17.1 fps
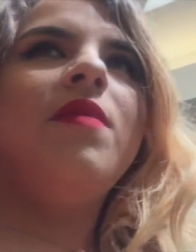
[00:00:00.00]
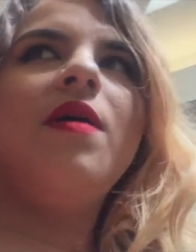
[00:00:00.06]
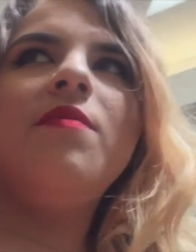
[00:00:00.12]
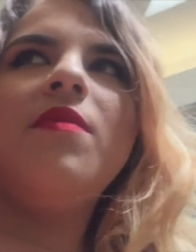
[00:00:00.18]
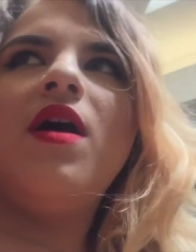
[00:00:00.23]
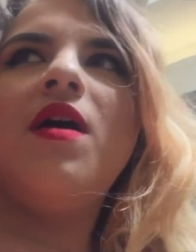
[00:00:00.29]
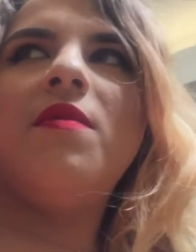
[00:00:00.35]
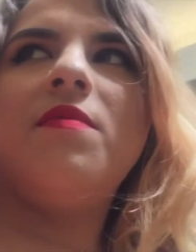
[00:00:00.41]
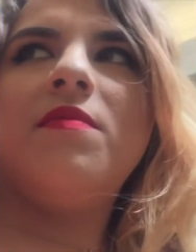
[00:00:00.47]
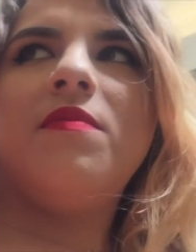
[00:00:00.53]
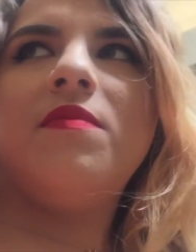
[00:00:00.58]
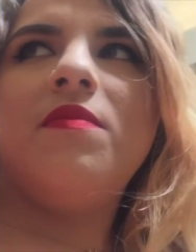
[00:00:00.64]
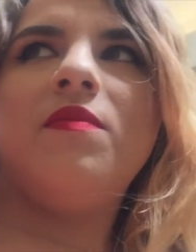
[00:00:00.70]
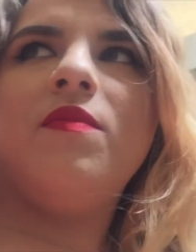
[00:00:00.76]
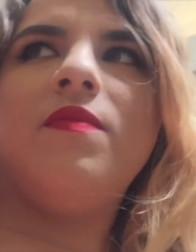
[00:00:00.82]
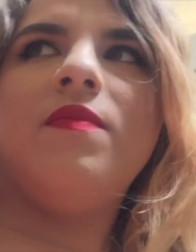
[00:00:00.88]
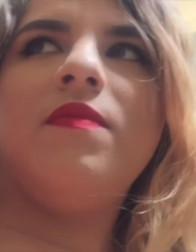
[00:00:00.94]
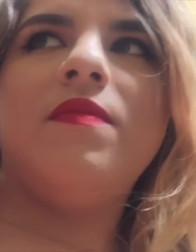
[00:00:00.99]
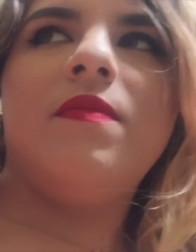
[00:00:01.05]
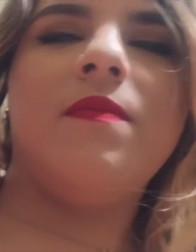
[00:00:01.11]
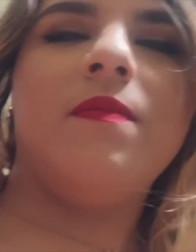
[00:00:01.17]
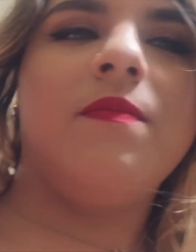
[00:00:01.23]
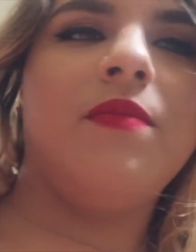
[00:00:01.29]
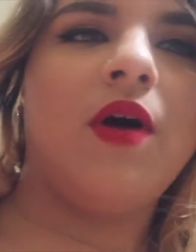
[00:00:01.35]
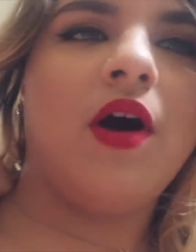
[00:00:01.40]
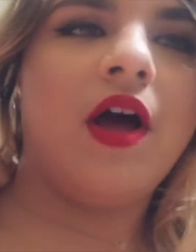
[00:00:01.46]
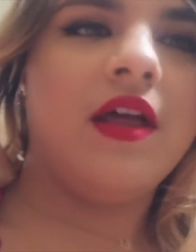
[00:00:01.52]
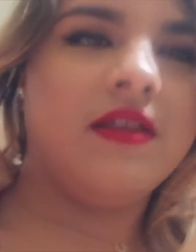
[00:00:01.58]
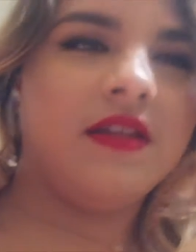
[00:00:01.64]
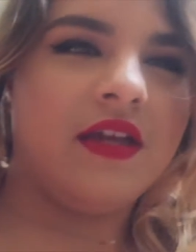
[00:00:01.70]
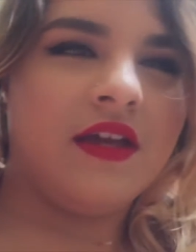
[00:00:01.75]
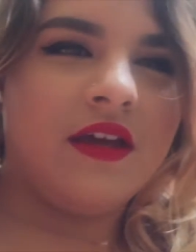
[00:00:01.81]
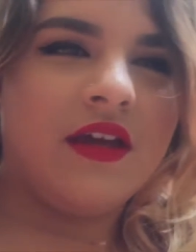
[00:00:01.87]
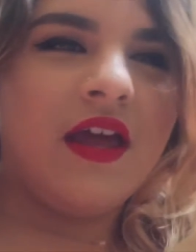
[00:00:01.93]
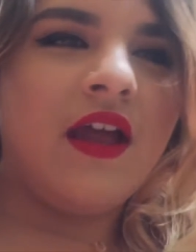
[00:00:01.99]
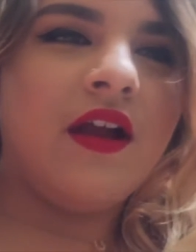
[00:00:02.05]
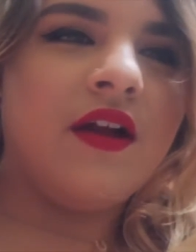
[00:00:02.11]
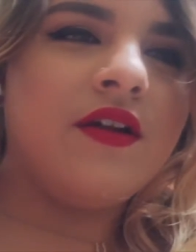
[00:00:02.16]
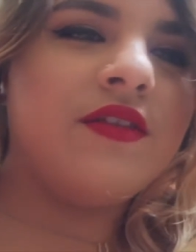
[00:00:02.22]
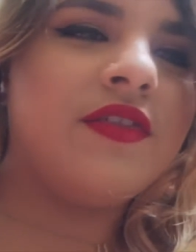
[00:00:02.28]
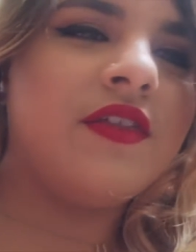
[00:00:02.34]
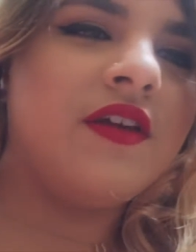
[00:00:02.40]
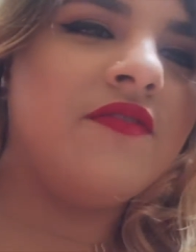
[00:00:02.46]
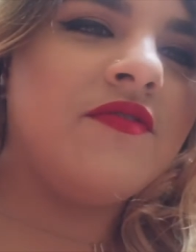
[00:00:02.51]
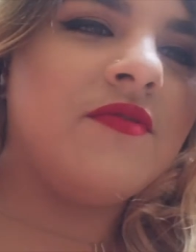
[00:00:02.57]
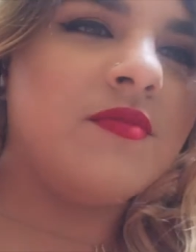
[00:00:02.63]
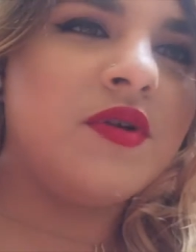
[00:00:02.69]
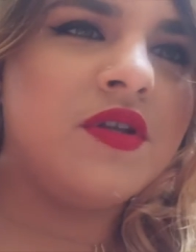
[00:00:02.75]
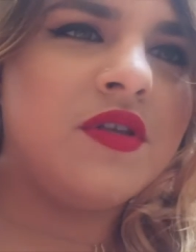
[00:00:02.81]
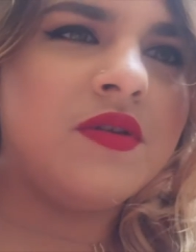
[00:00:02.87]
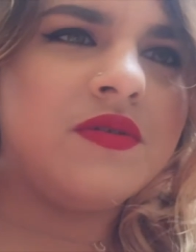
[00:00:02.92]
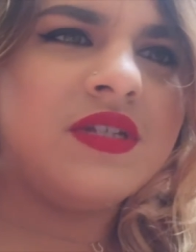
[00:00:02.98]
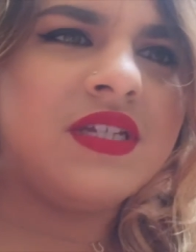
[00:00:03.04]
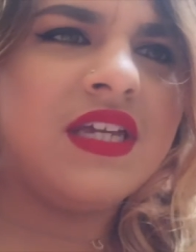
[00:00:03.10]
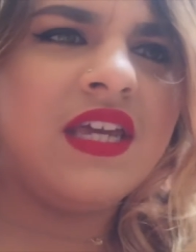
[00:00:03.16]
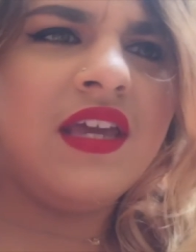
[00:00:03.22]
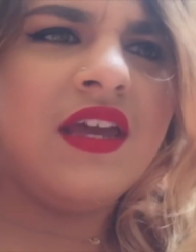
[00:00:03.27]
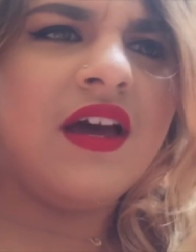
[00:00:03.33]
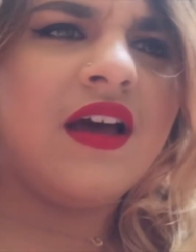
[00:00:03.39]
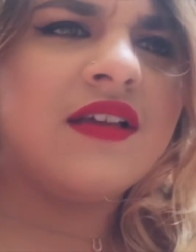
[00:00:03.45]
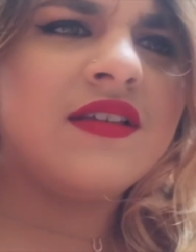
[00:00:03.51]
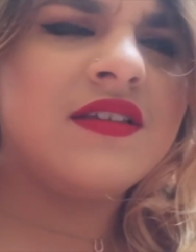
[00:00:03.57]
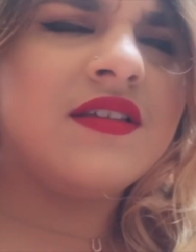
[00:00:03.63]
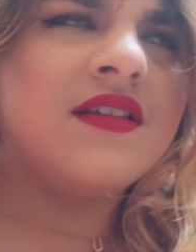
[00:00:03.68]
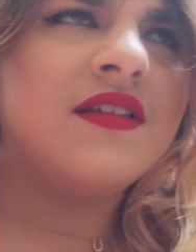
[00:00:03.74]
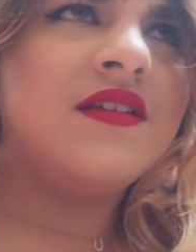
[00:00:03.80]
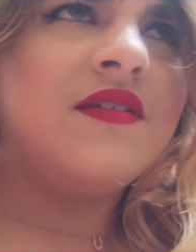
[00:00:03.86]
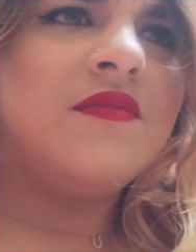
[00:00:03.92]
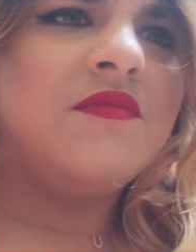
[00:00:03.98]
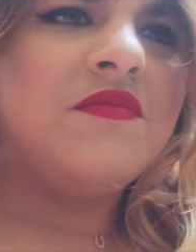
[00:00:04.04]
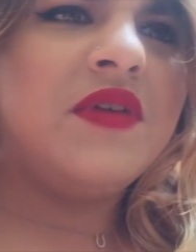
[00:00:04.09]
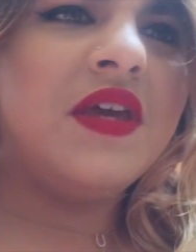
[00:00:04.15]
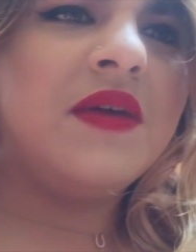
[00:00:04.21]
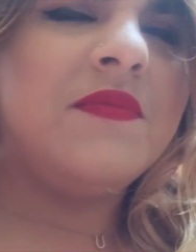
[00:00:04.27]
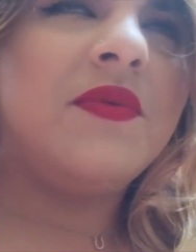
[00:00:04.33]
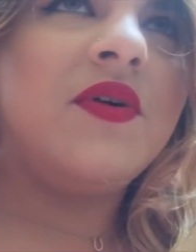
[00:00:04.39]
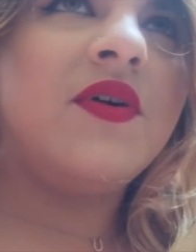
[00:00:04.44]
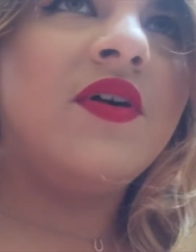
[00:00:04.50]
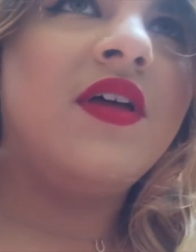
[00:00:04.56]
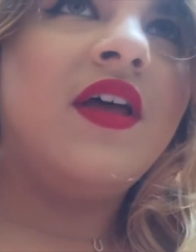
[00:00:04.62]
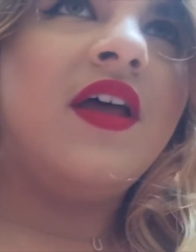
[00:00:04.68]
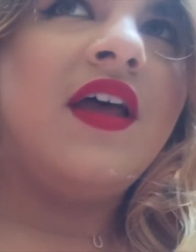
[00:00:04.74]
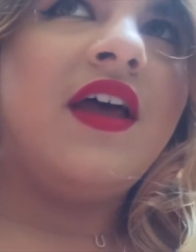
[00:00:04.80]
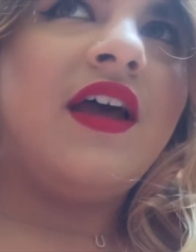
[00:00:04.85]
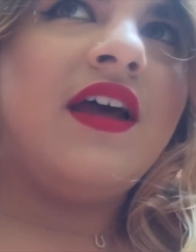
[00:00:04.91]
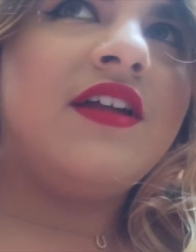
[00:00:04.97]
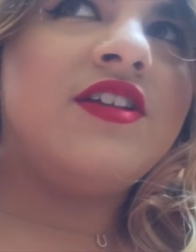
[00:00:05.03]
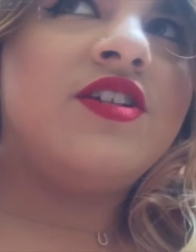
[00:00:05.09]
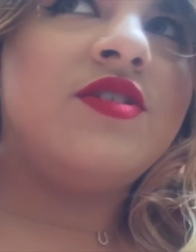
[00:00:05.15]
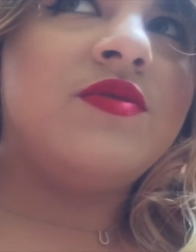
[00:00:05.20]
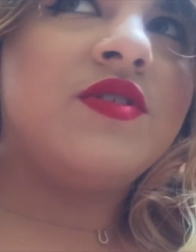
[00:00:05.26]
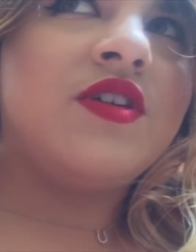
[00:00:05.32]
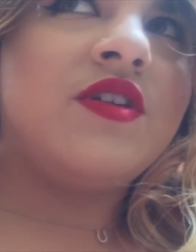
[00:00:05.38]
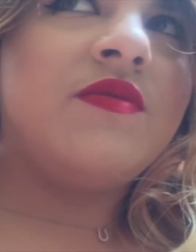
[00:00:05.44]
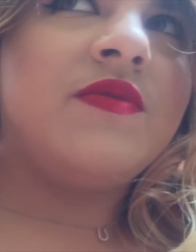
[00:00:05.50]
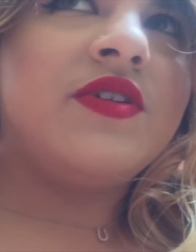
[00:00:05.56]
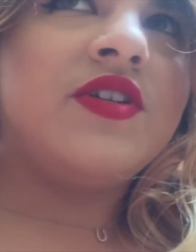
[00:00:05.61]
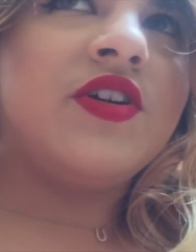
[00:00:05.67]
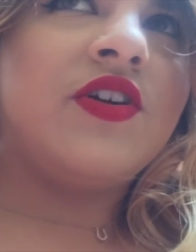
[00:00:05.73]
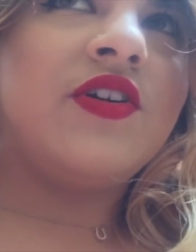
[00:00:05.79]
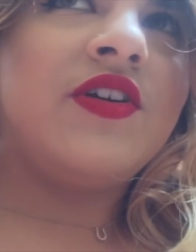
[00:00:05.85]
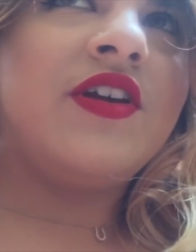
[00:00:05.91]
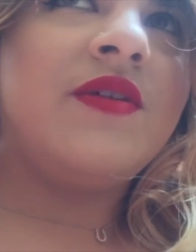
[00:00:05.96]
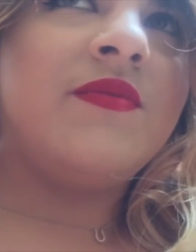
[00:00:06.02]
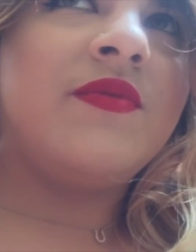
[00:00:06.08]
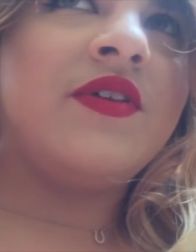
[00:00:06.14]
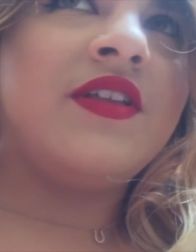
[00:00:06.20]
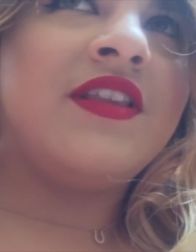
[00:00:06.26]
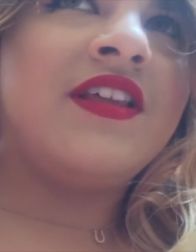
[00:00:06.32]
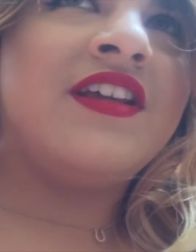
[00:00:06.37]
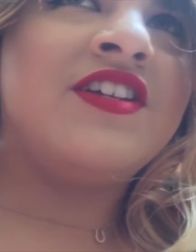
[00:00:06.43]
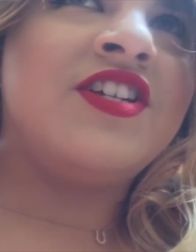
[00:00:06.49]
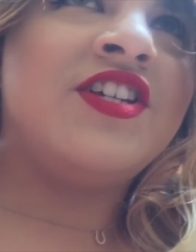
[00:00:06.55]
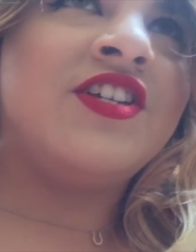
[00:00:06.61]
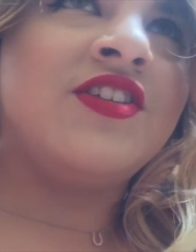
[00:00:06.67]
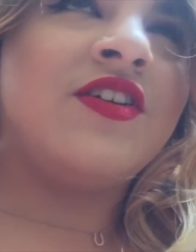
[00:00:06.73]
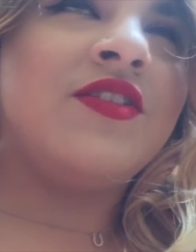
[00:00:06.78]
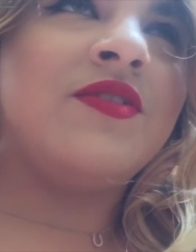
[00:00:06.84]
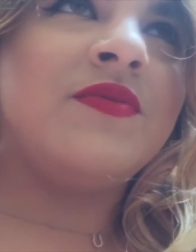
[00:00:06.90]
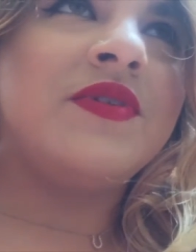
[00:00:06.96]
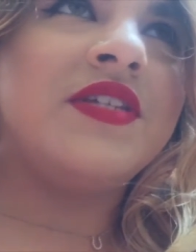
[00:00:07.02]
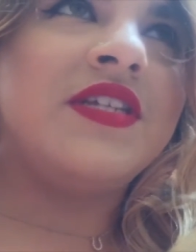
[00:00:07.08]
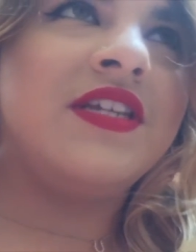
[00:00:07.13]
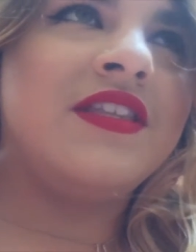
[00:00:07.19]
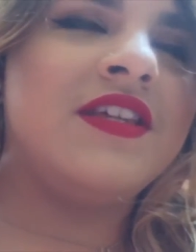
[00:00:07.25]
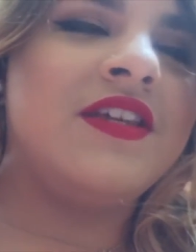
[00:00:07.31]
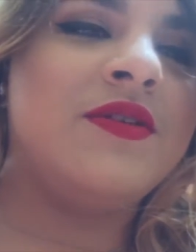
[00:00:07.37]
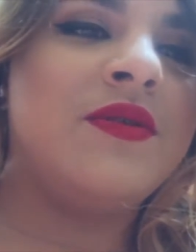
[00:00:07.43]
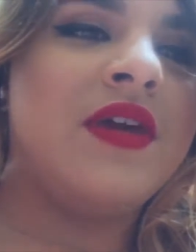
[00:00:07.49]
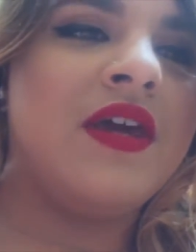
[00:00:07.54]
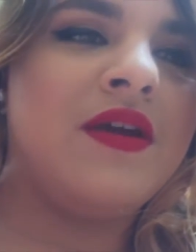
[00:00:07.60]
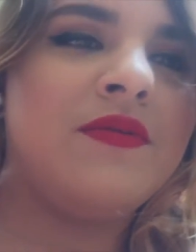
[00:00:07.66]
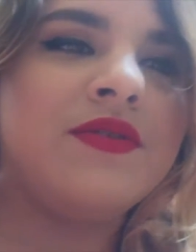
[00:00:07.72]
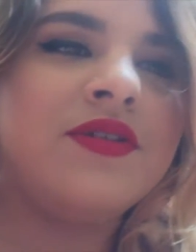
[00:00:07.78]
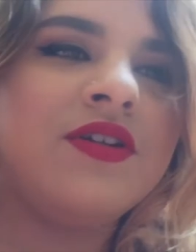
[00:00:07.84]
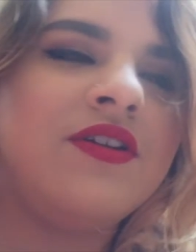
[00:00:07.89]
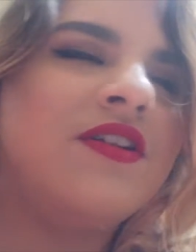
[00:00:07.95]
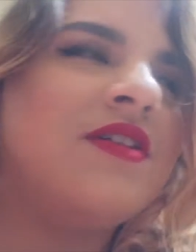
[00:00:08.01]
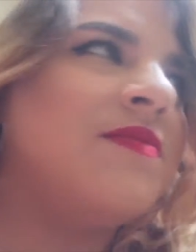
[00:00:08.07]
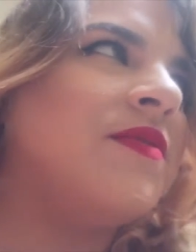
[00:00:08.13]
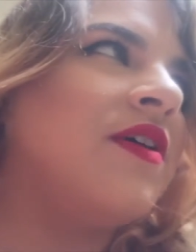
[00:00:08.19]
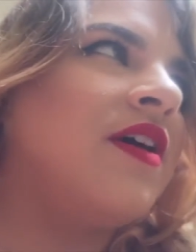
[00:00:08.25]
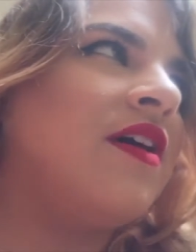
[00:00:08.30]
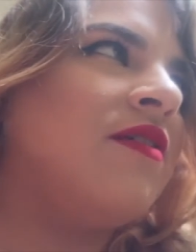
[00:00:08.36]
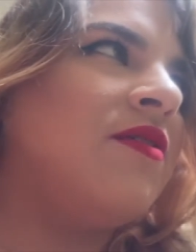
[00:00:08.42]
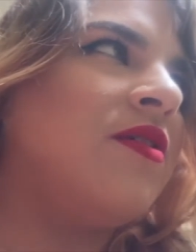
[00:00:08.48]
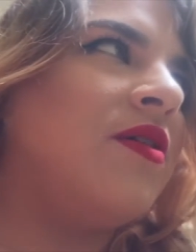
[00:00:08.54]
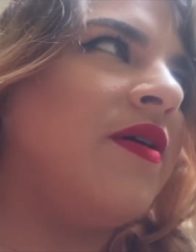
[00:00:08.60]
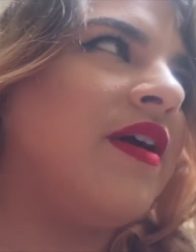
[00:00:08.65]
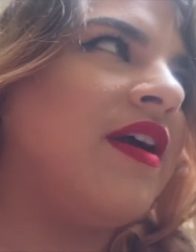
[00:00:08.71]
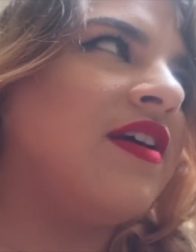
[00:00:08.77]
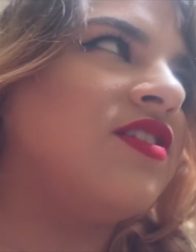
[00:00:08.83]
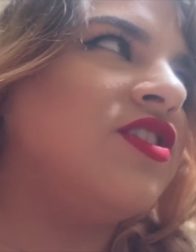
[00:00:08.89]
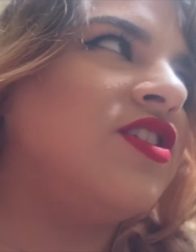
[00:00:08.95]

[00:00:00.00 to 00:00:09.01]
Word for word: my mom bought like a hair thing from one of those kiosks people and she was going to return it, but then she saw on the receipt that you can't return it, but I don't know, I guess